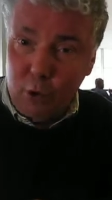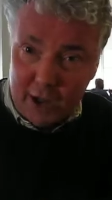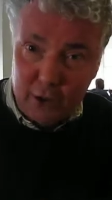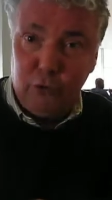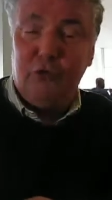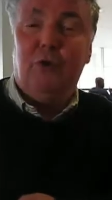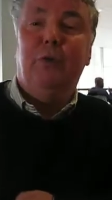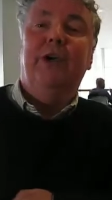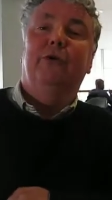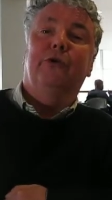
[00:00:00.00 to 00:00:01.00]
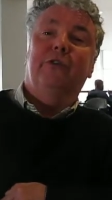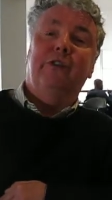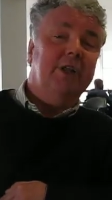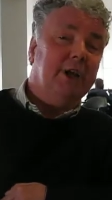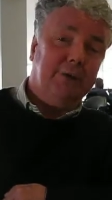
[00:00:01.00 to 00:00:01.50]
well or that we could
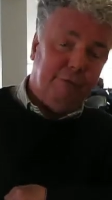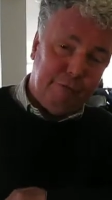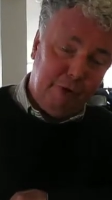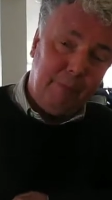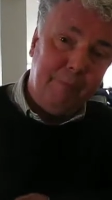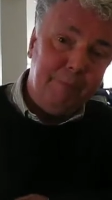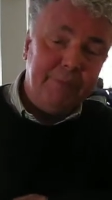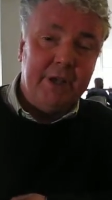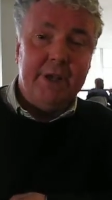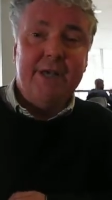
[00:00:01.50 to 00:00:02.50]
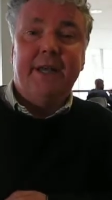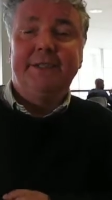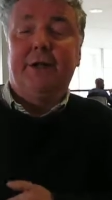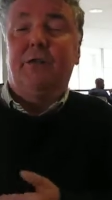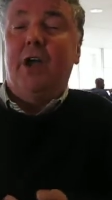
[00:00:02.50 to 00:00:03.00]
learn from.
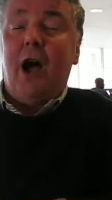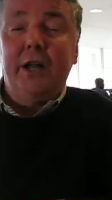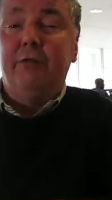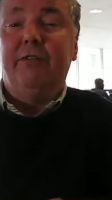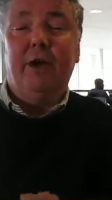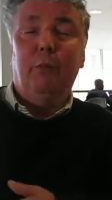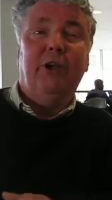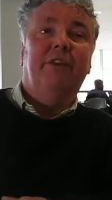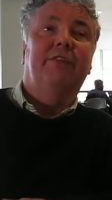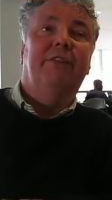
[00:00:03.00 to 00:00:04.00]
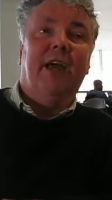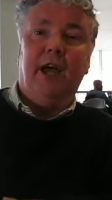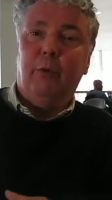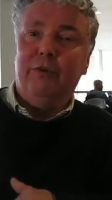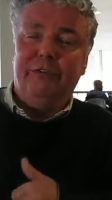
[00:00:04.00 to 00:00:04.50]
So the kind of thing we did
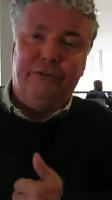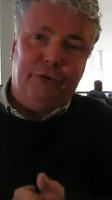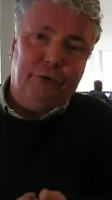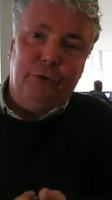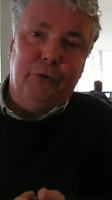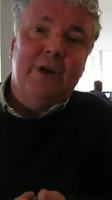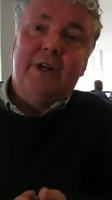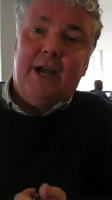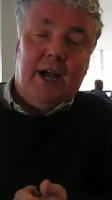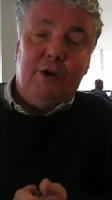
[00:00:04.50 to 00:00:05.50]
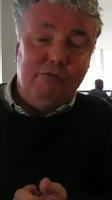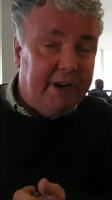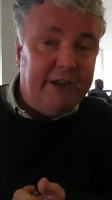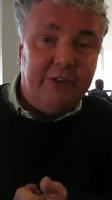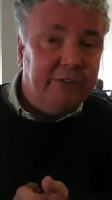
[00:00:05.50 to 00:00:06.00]
there was to uh,
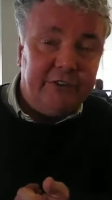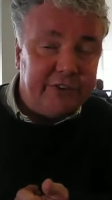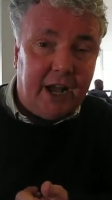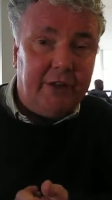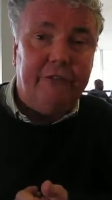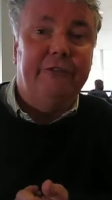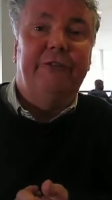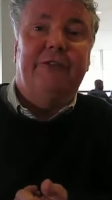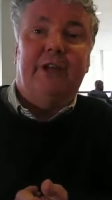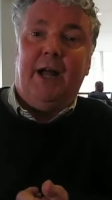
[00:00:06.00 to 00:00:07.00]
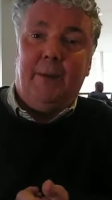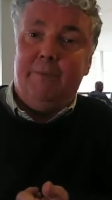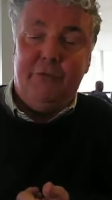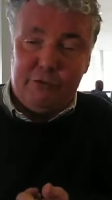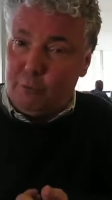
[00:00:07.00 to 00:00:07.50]
read and discuss um,
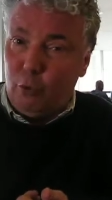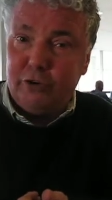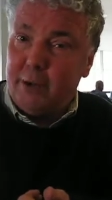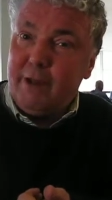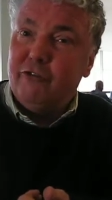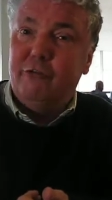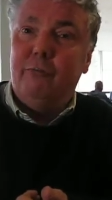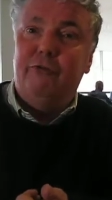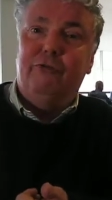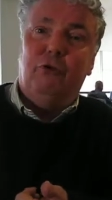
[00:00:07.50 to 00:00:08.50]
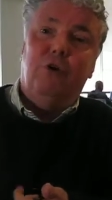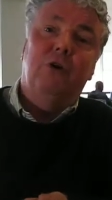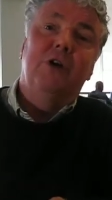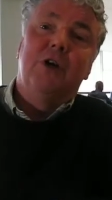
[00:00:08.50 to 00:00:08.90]
the report I mentioned before.